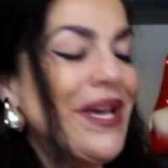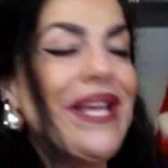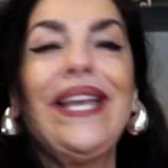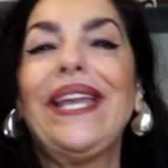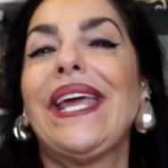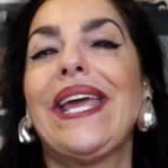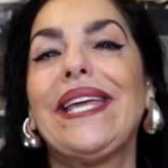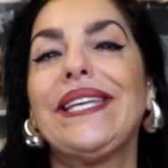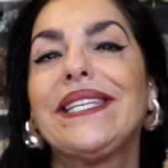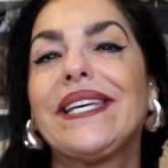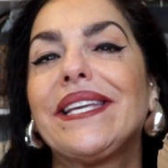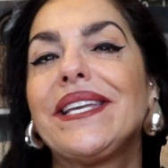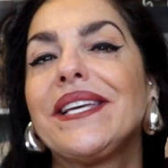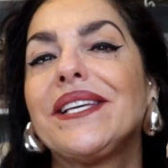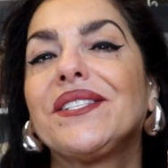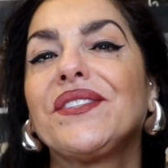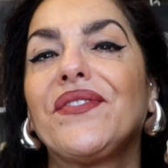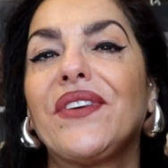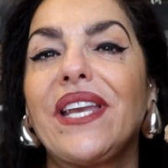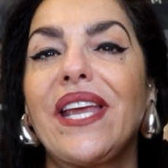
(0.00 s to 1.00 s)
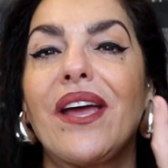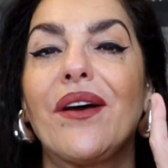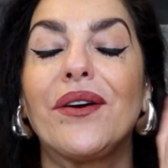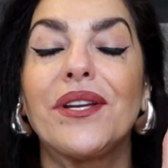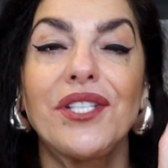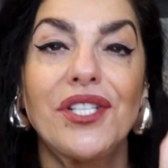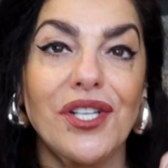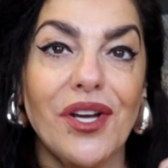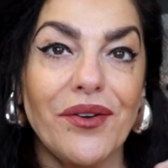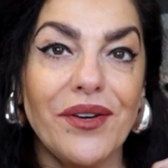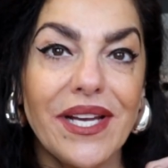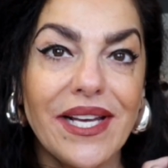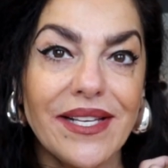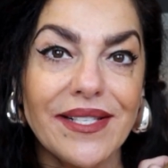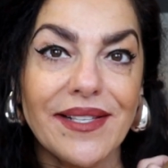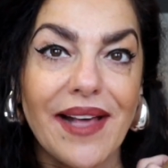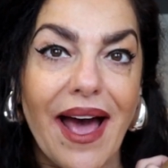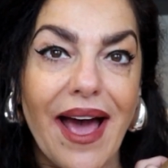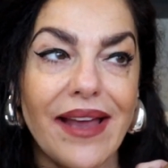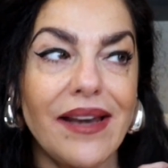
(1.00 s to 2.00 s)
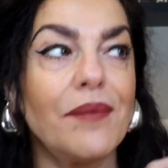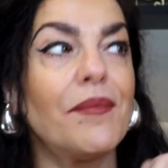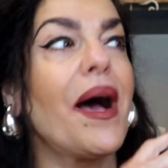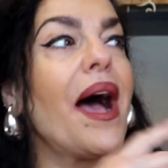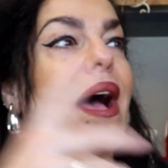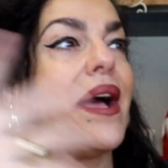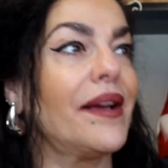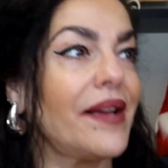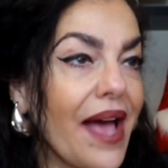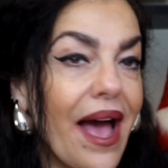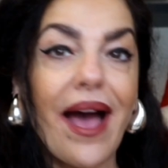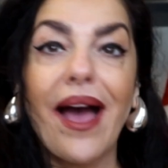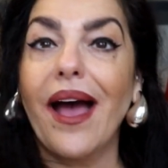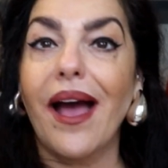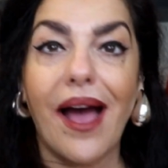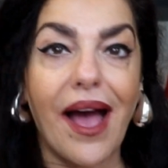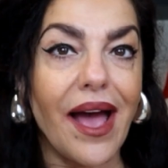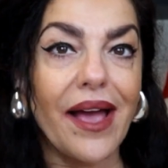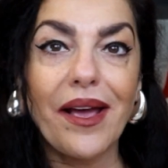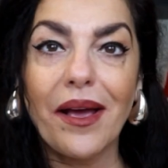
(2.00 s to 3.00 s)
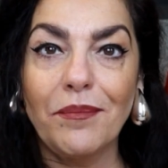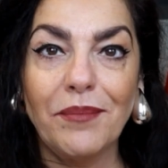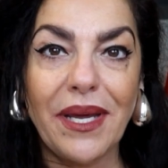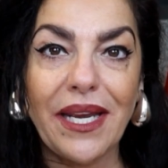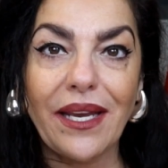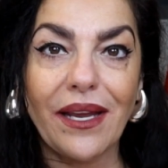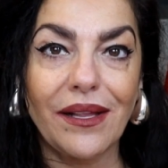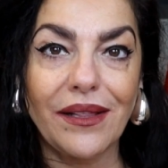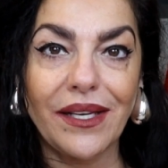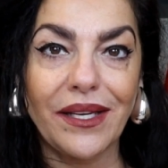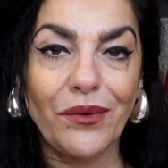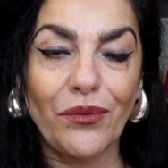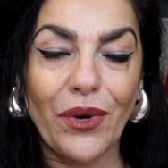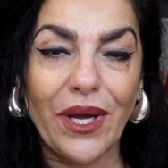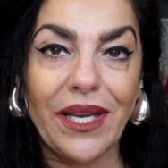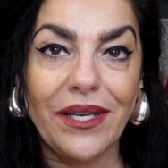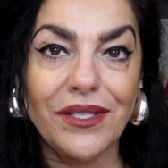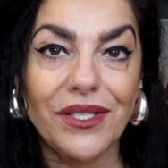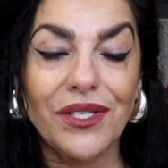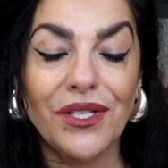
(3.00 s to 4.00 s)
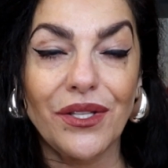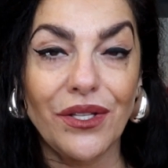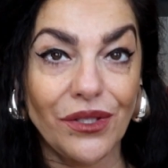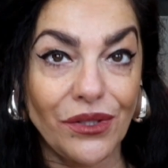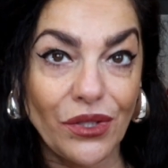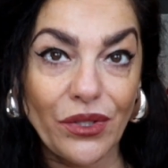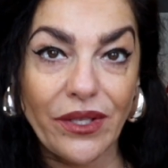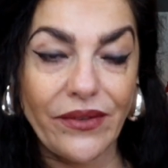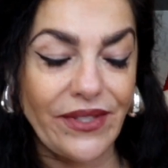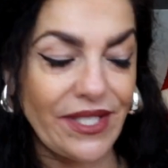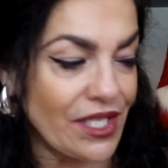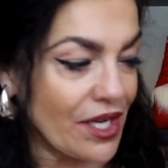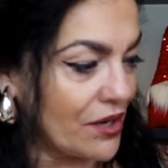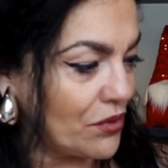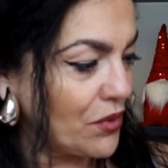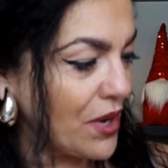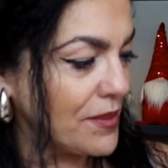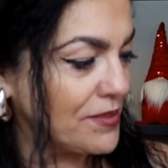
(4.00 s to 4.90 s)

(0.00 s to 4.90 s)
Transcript: when he did his video and showed his item, I I immediately went to the Louis Vuitton